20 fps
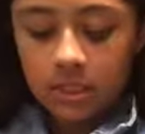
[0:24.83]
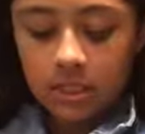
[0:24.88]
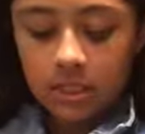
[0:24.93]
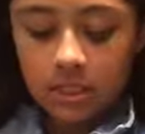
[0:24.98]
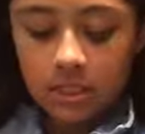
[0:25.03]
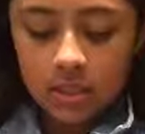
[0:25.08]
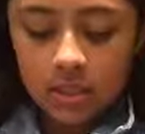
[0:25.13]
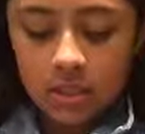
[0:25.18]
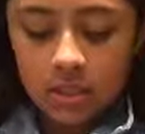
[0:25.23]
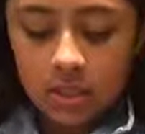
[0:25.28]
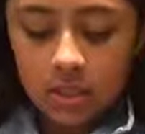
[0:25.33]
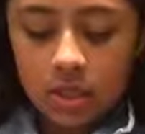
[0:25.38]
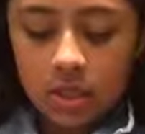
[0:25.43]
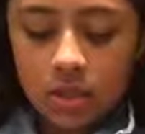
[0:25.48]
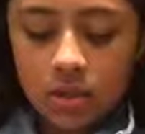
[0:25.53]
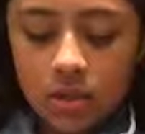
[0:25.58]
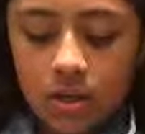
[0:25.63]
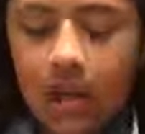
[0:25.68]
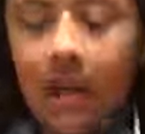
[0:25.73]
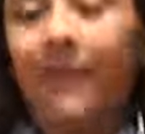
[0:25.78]
So
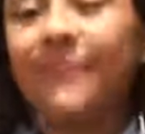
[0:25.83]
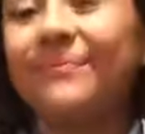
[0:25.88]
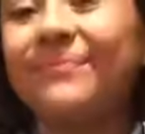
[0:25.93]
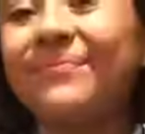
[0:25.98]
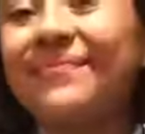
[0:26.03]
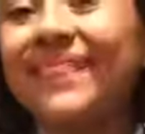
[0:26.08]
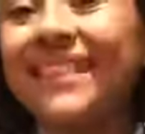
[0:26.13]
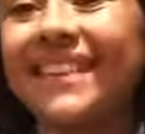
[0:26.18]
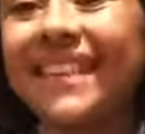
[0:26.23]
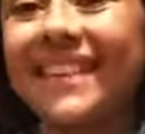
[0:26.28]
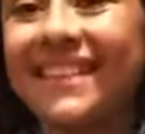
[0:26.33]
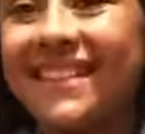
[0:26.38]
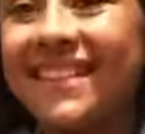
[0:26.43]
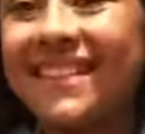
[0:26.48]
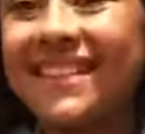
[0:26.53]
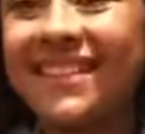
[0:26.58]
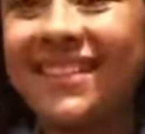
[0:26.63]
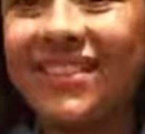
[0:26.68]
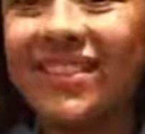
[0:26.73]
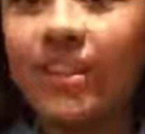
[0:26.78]
yeah, let's
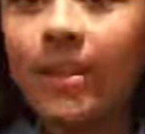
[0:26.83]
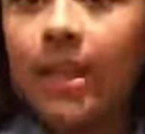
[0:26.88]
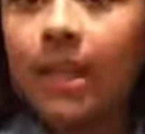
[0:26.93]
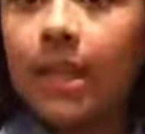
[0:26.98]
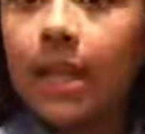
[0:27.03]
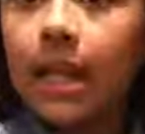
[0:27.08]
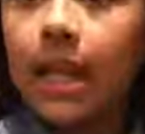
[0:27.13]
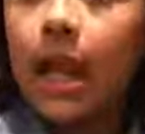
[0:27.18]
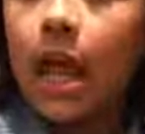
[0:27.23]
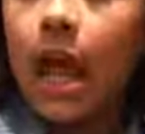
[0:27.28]
get started.